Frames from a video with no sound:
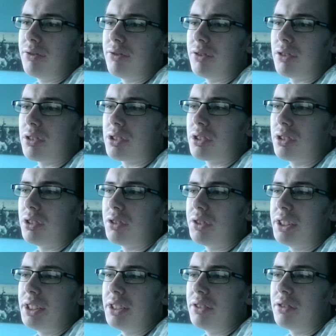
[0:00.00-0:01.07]
for a
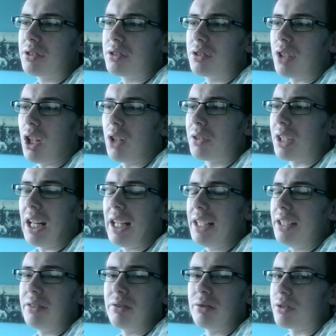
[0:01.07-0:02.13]
story, it was okay.
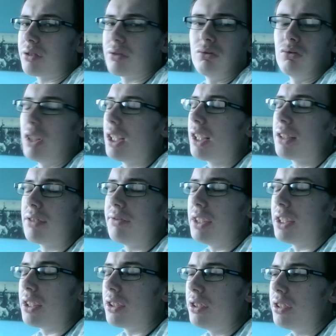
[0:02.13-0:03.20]
It was relatively
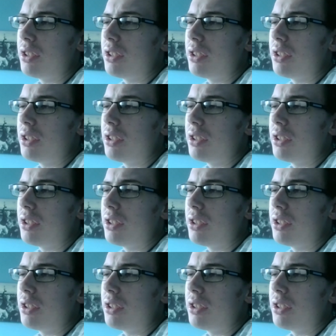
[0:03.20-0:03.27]
good.